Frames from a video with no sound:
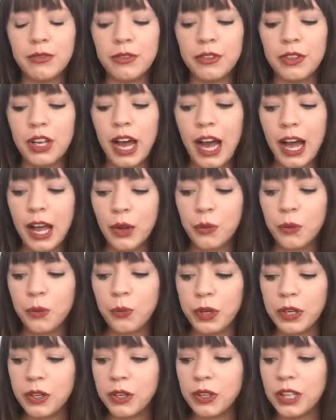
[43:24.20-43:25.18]
I
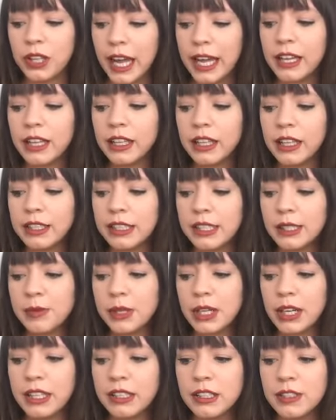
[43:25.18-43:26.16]
will likely
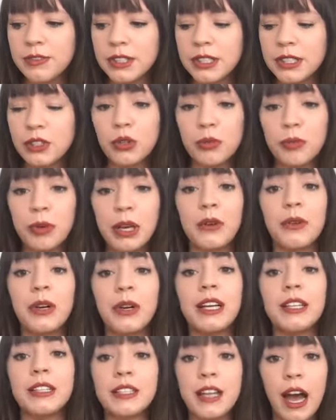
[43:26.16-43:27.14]
experience physical pain when
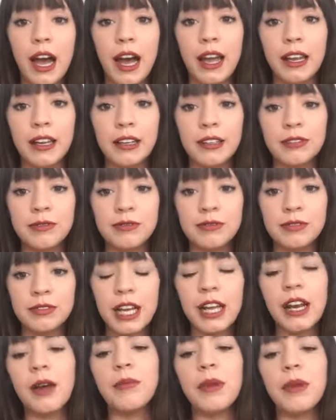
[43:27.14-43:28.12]
I die,
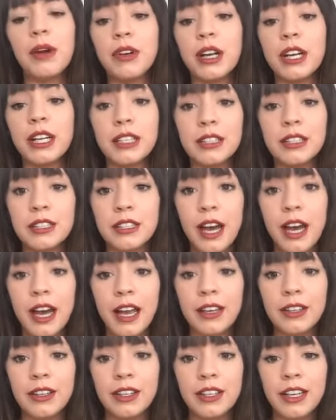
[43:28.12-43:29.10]
and I'm not ready to
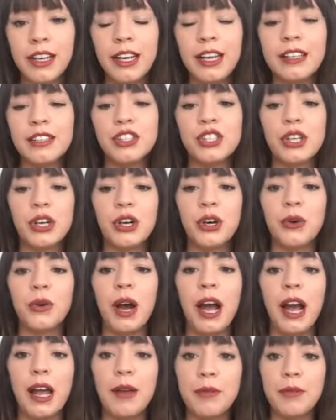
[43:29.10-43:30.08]
die. So
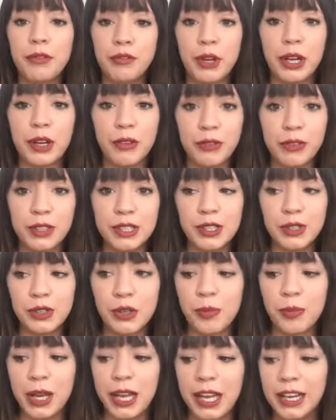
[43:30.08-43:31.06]
I'm afraid of physical
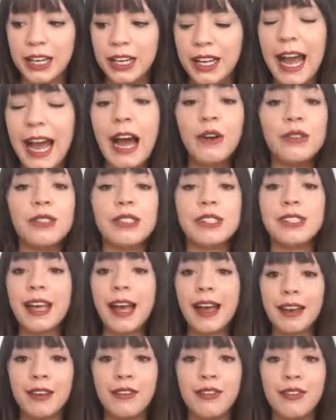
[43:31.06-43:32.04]
pain.
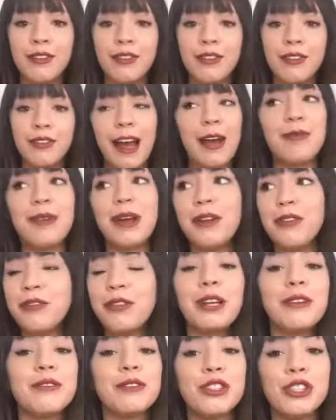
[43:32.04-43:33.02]
Outside of that, I'm not
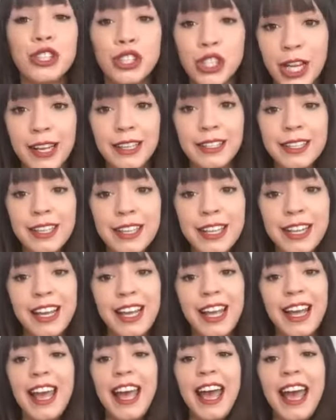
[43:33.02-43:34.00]
afraid of shit.
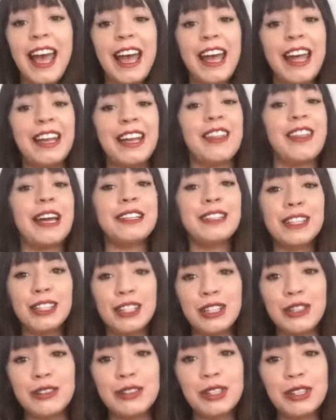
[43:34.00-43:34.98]
And that didn't
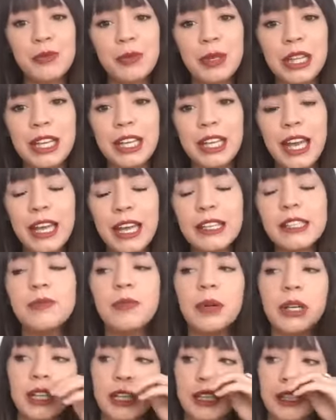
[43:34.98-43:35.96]
used to be the case,
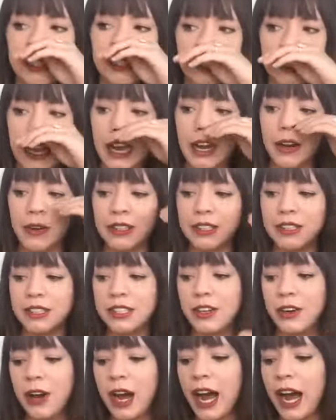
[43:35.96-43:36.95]
but it is now. And
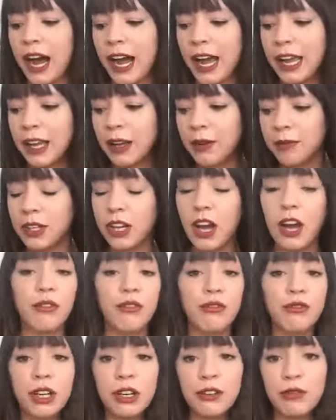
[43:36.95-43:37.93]
so I am not
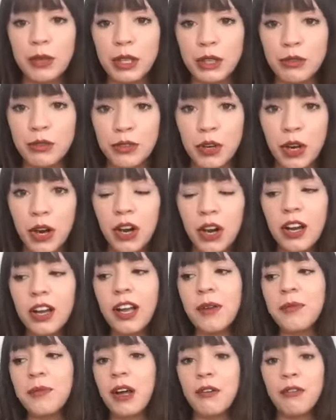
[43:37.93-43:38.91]
afraid of being wrong.
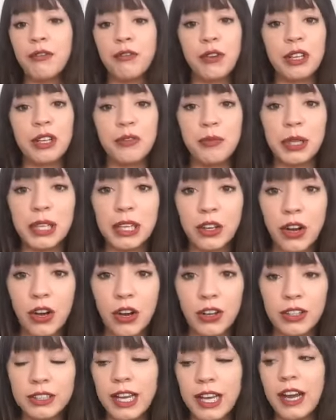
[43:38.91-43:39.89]
I'm not afraid of being
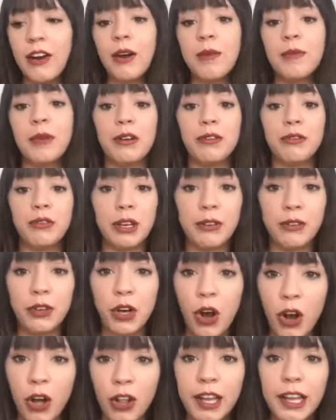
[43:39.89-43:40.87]
called out. I'm not afraid of
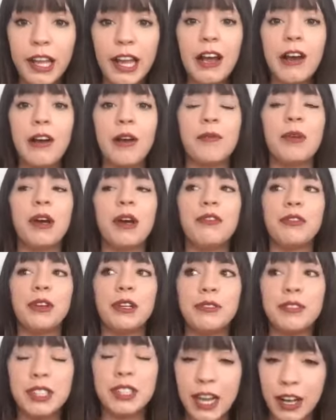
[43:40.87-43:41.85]
calling out. I'm not afraid
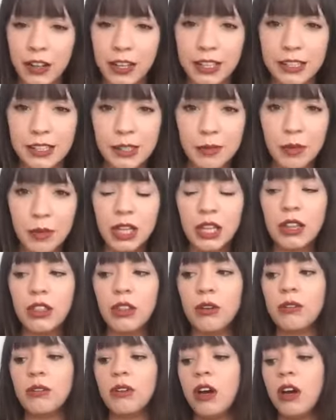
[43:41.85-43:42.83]
of telling someone that
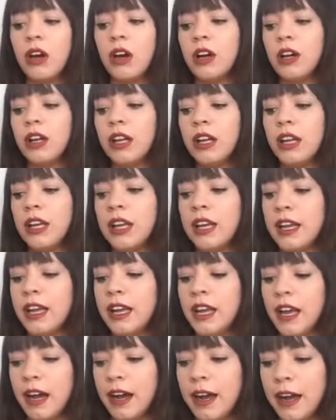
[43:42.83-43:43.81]
they're wrong.
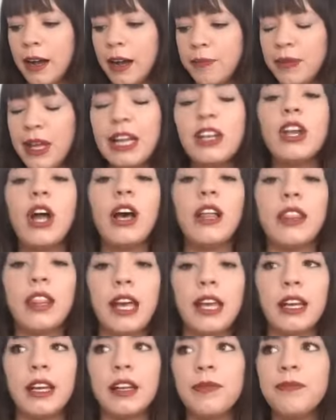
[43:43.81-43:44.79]
Um, and not
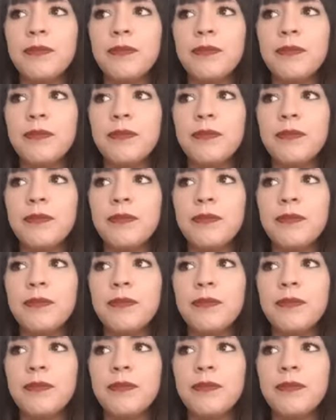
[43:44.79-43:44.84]
like